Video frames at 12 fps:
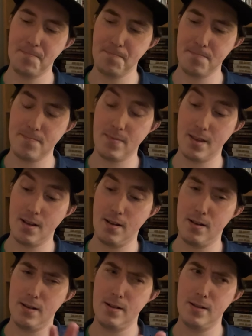
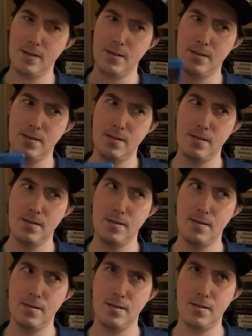
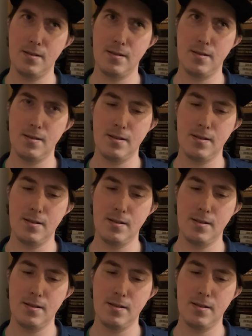No one is speaking in this clip.